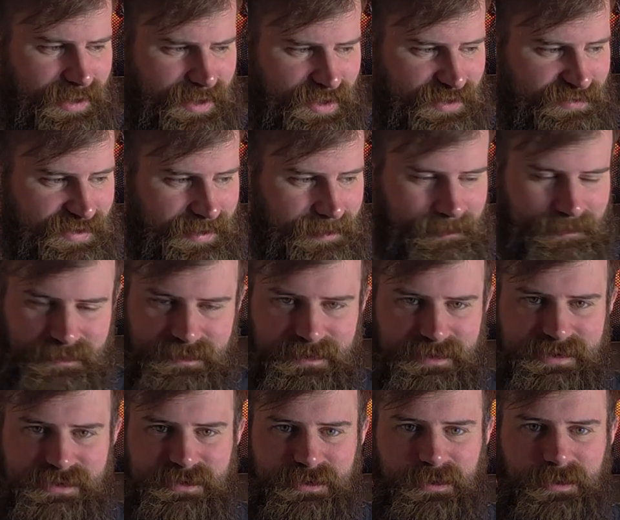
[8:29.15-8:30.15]
I love it.
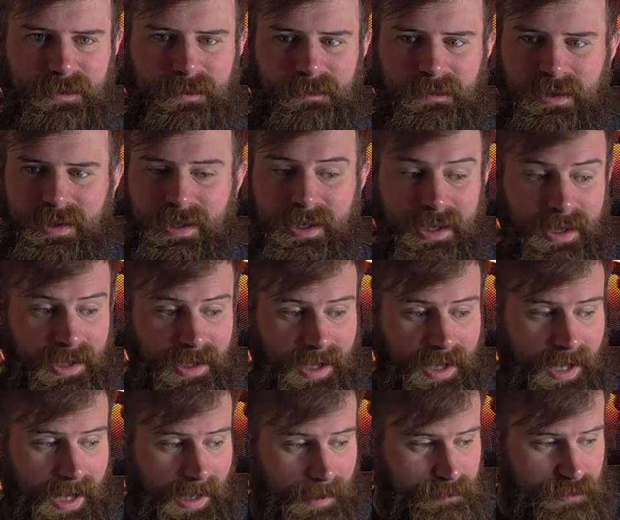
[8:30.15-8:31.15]
So
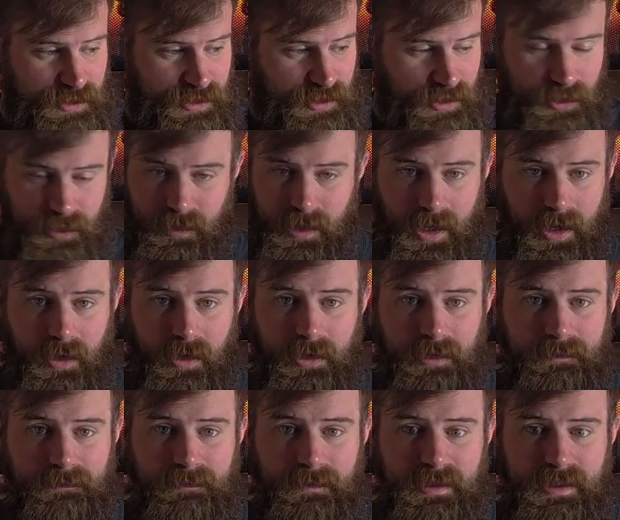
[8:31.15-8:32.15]
I'm just going to crack
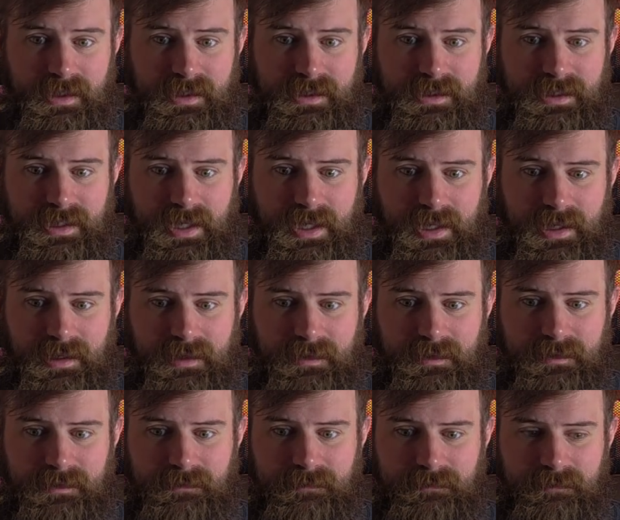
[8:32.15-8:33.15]
on, and
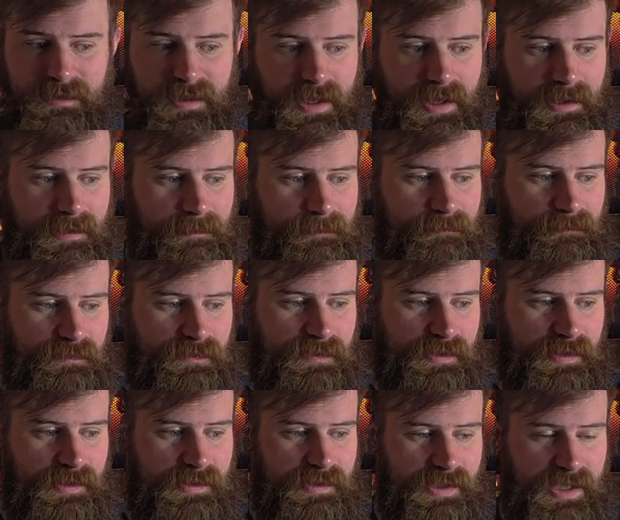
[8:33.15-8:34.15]
yeah,
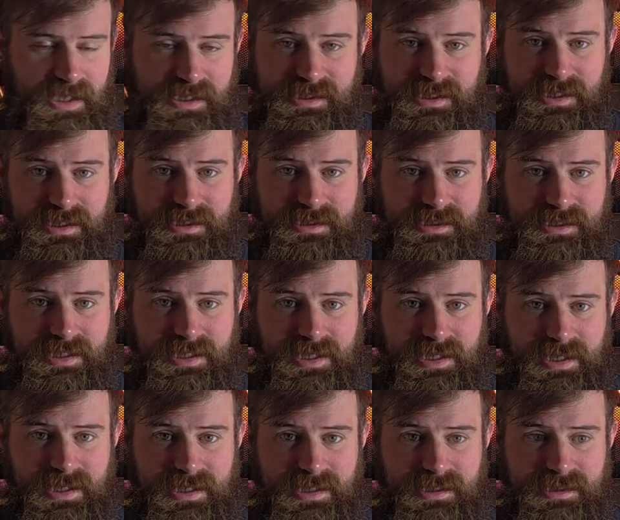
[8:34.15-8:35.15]
the next thing you'll
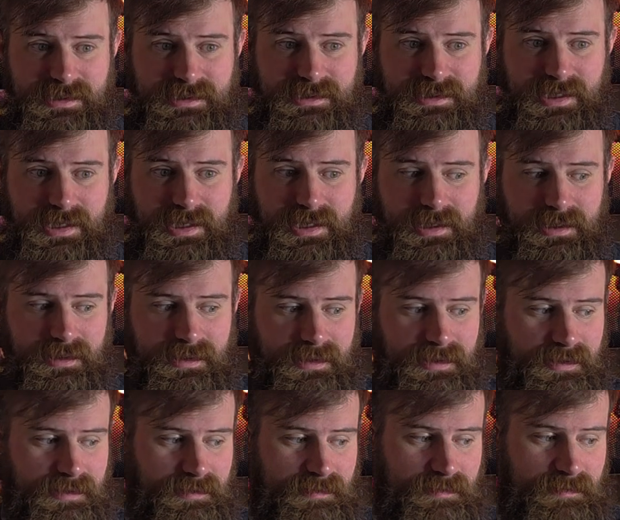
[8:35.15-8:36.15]
see is a
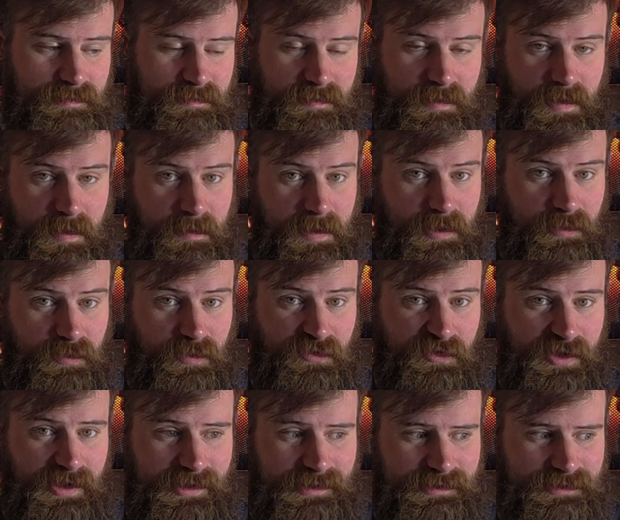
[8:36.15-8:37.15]
big
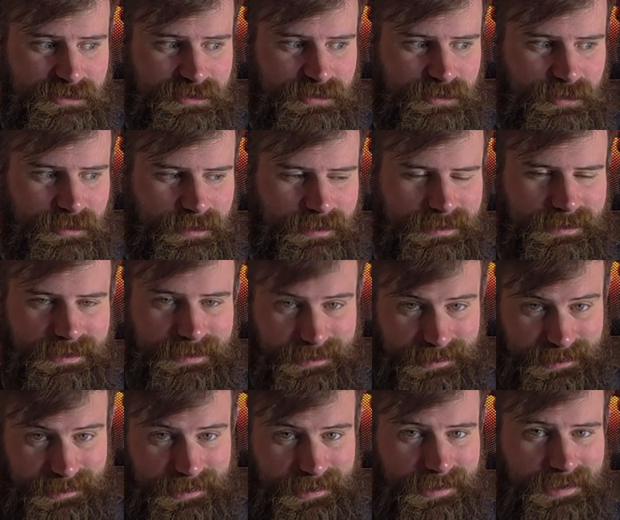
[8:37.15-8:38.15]
reveal. So
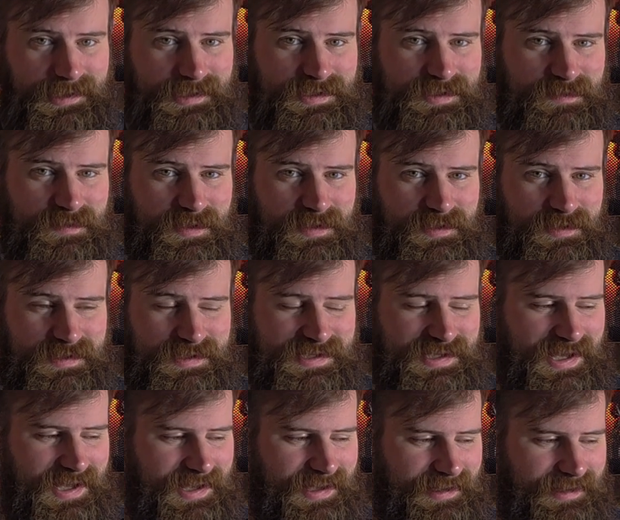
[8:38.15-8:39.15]
speak to you in a
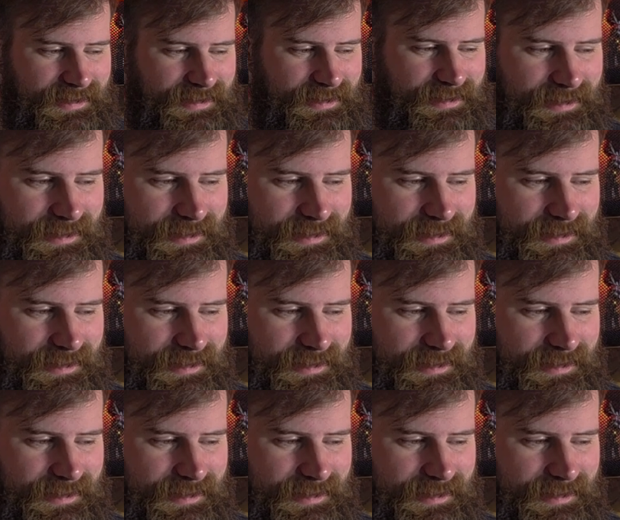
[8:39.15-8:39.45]
sec.